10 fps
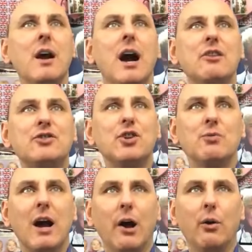
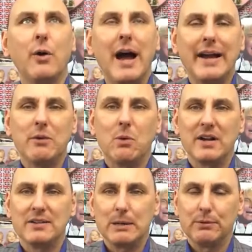
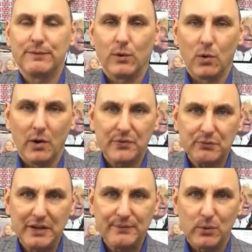
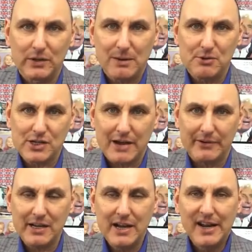
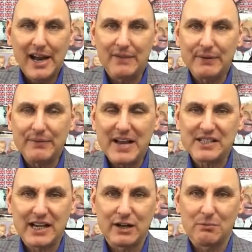020-8144-3477 if you
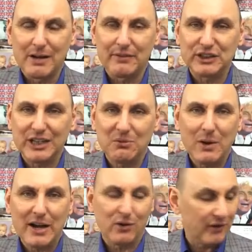fancy a little bit of a chin
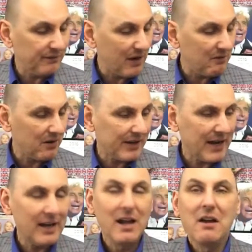wag on the phone, okay?